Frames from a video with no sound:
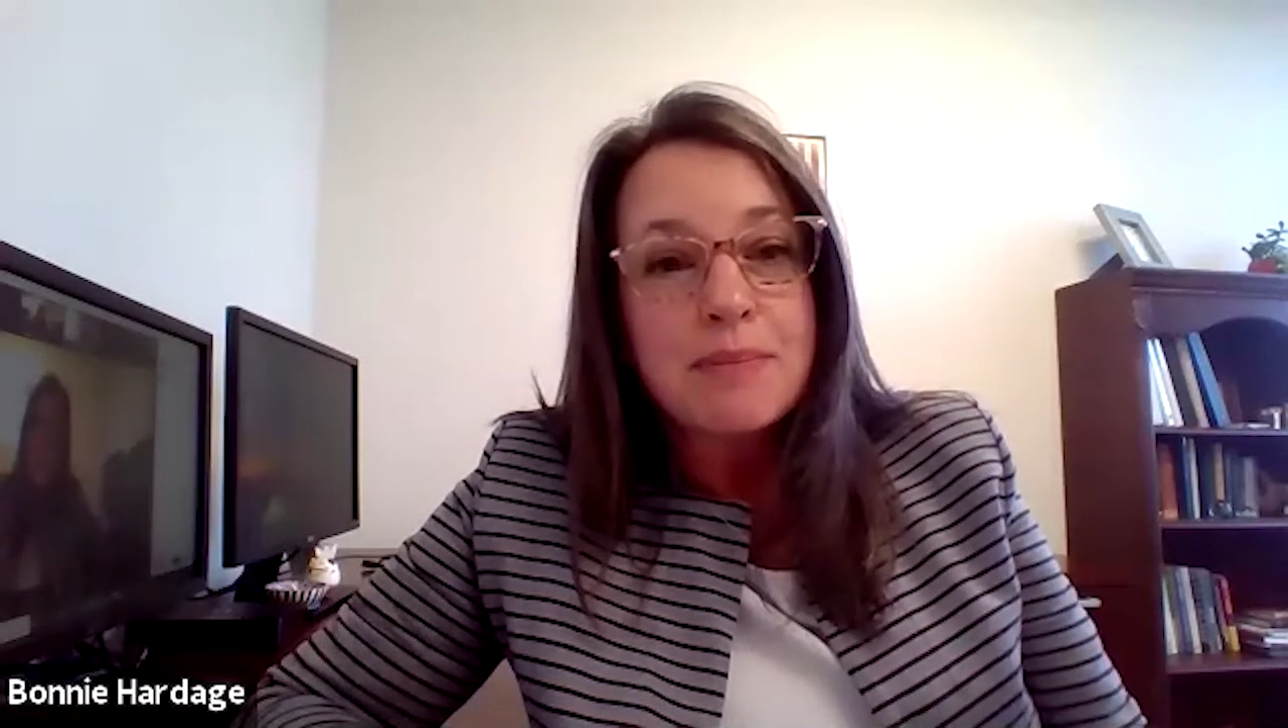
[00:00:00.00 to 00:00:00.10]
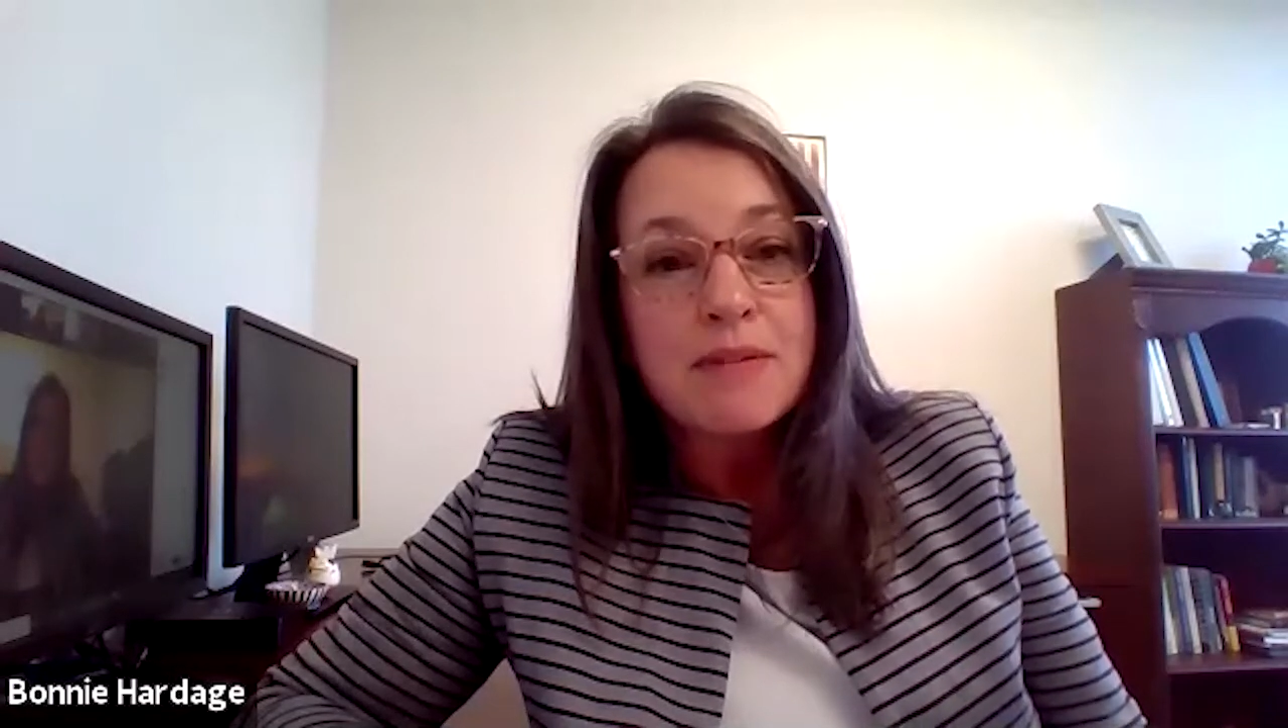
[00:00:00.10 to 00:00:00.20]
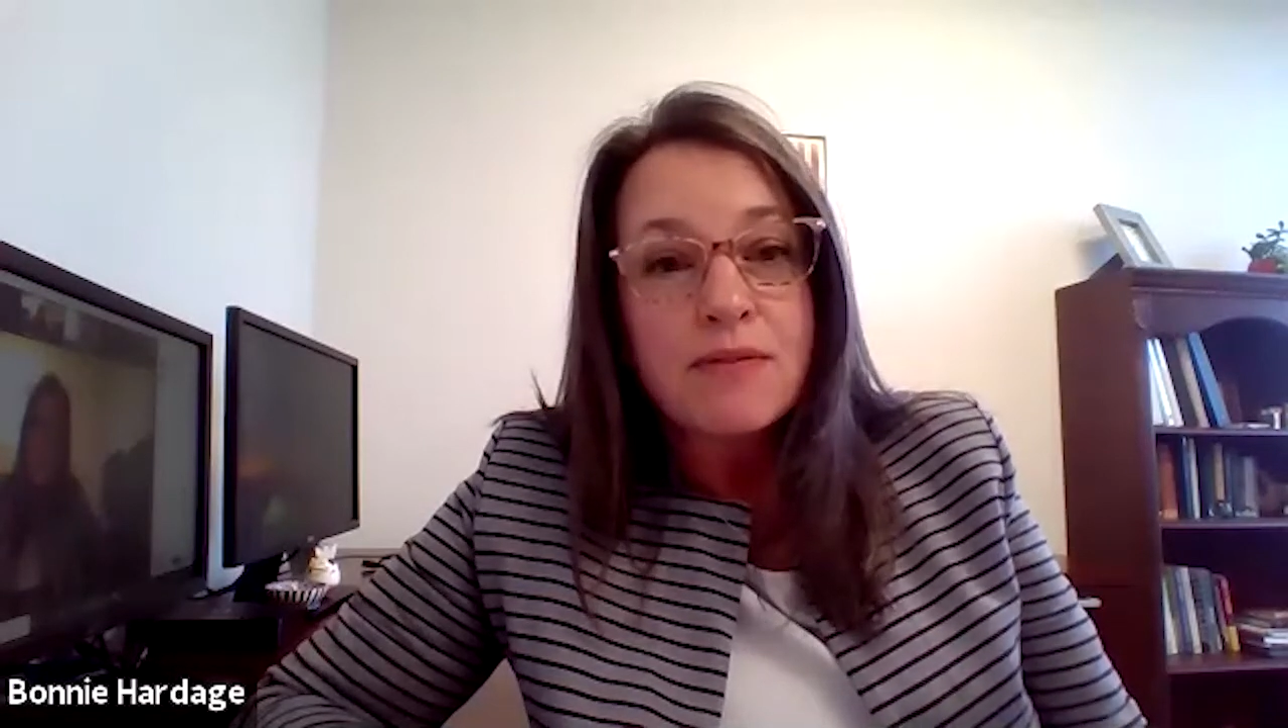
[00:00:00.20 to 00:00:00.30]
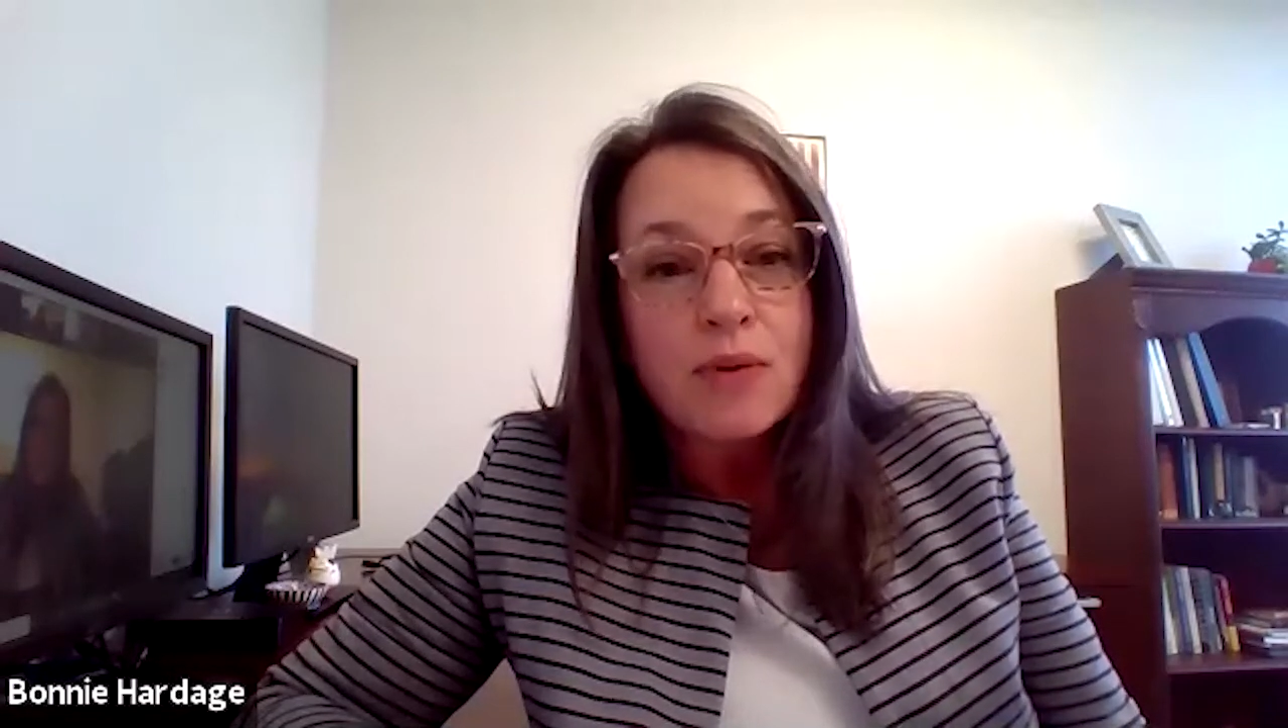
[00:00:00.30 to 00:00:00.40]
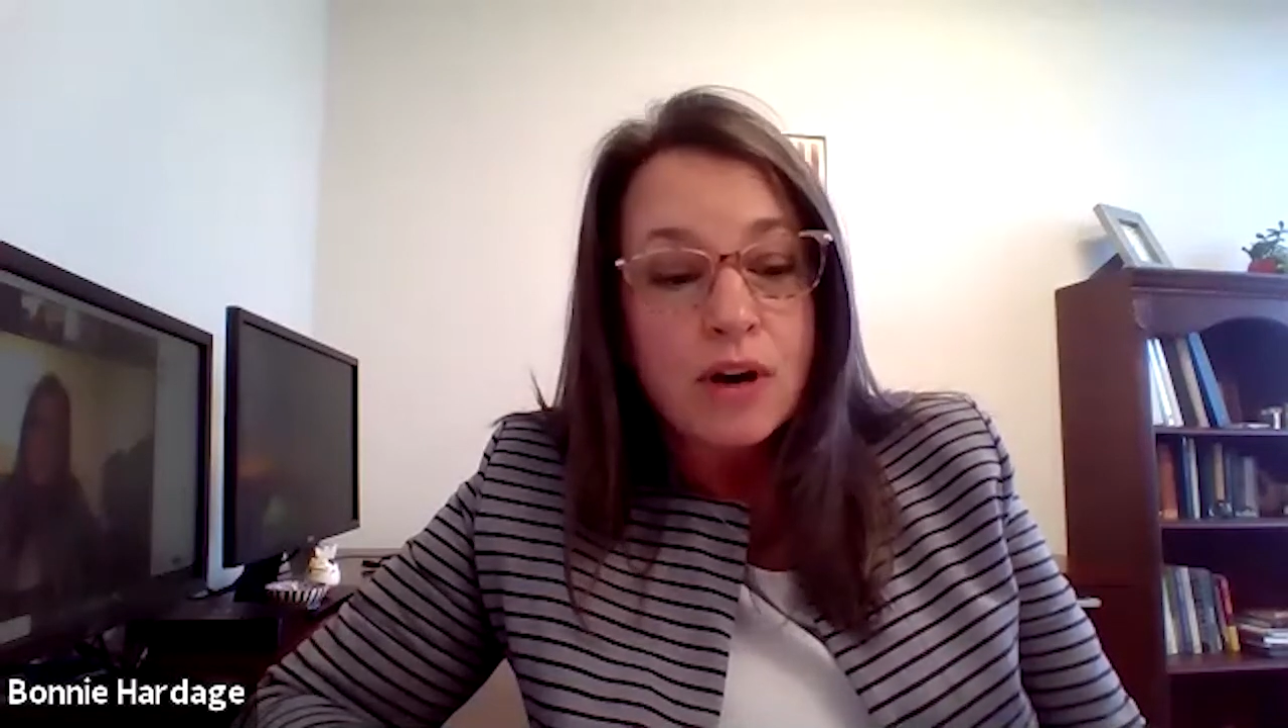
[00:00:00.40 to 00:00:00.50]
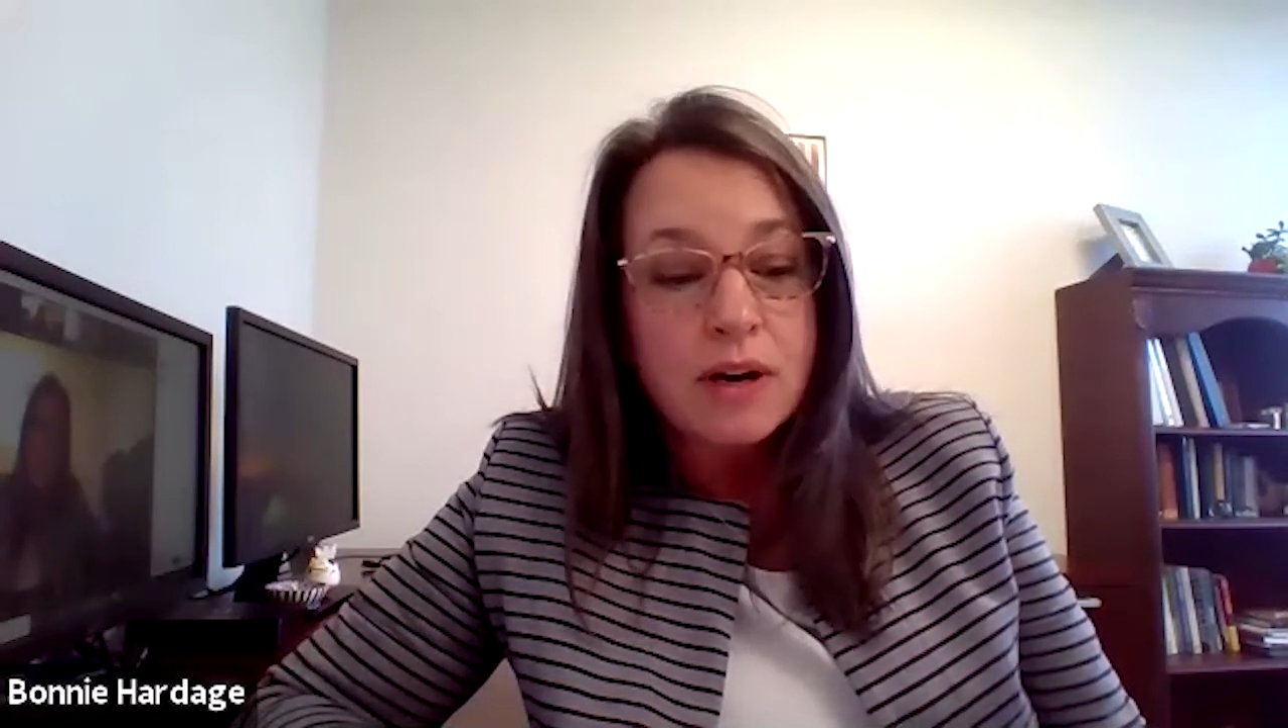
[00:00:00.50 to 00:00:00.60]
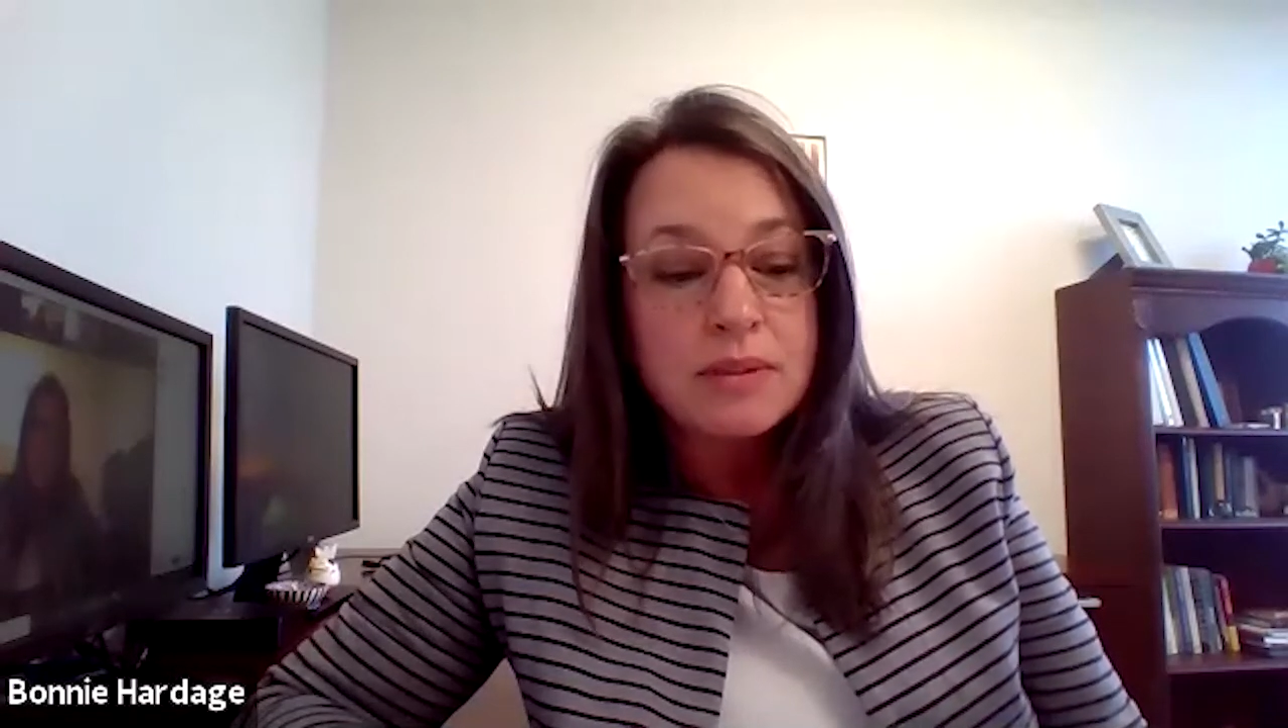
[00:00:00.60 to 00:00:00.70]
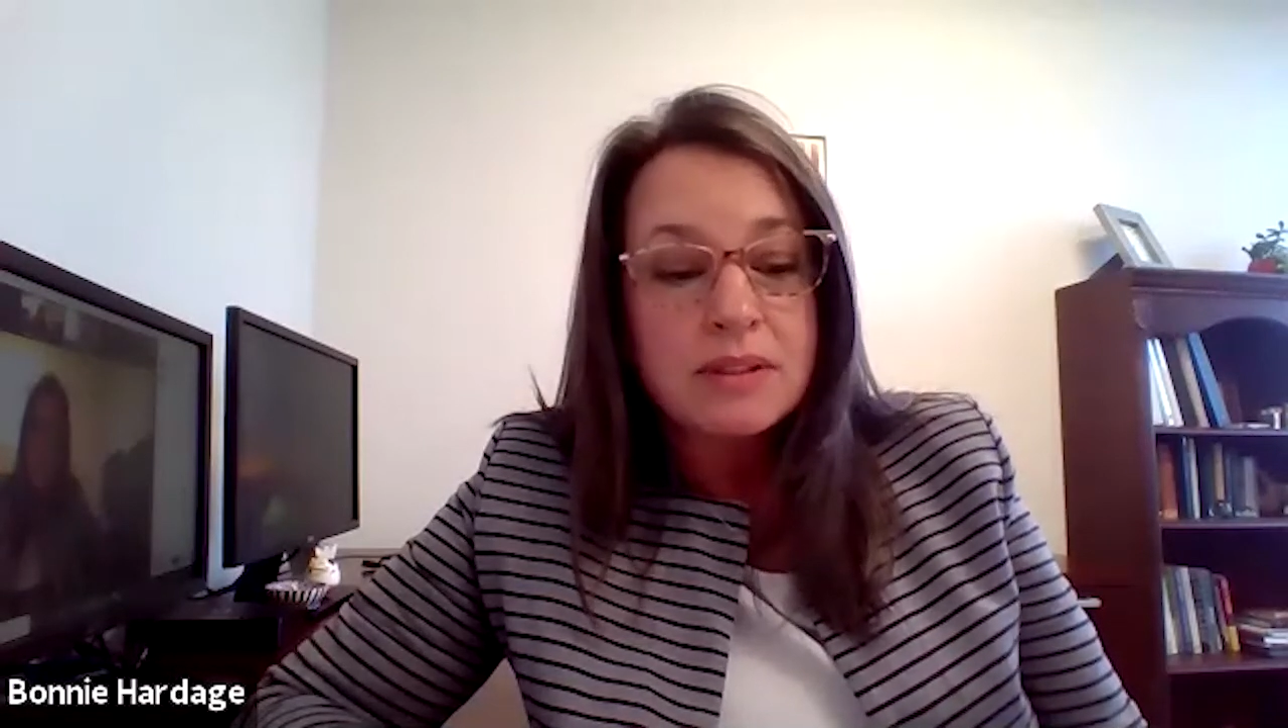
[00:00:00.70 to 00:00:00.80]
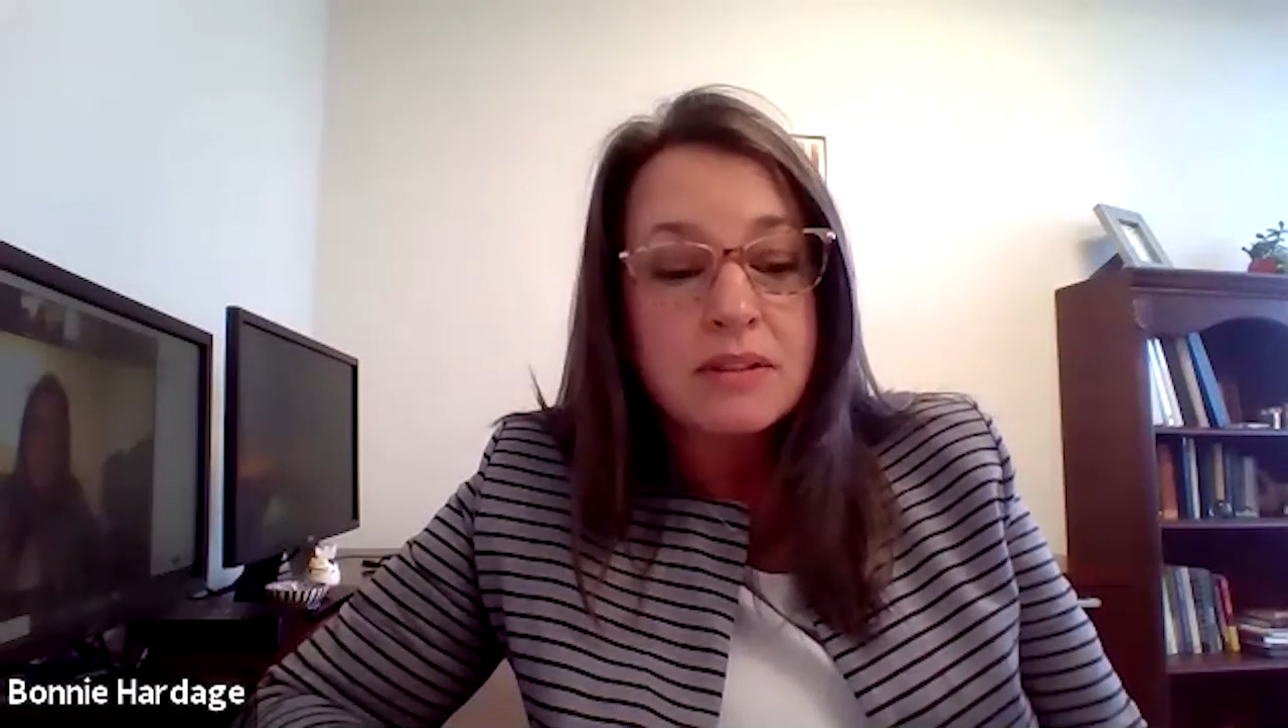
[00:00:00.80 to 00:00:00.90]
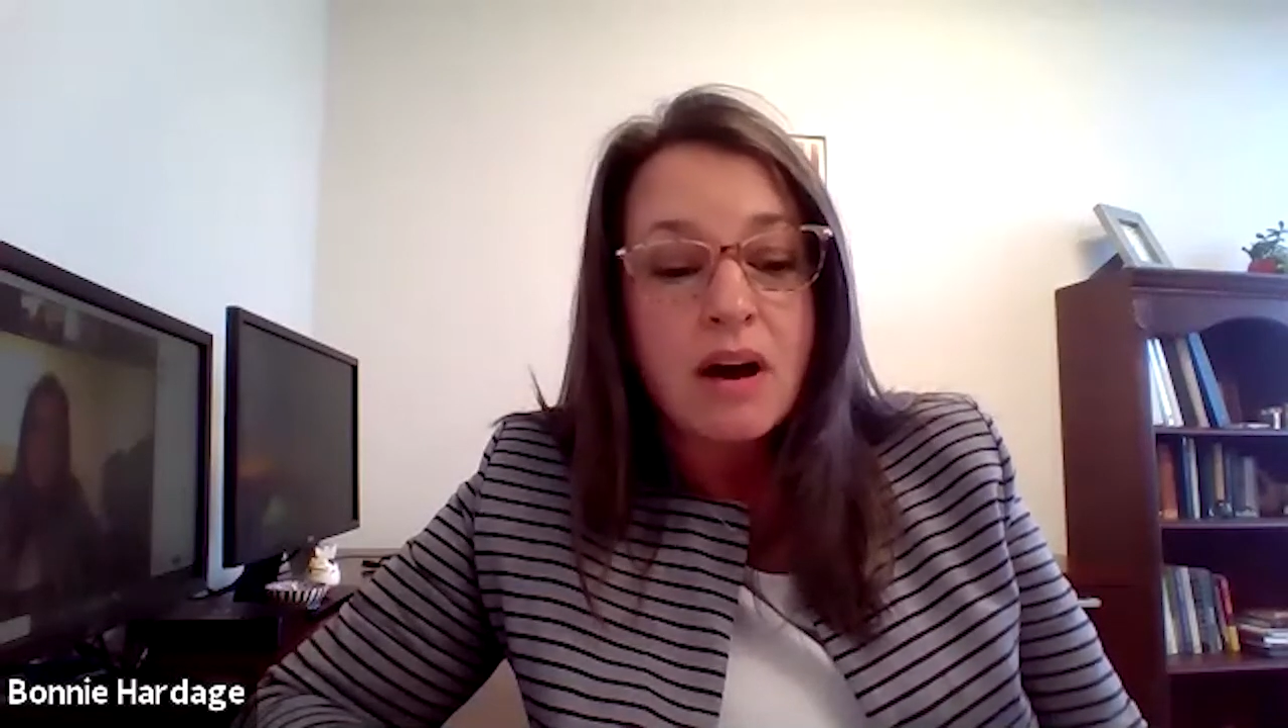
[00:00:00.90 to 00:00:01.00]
informed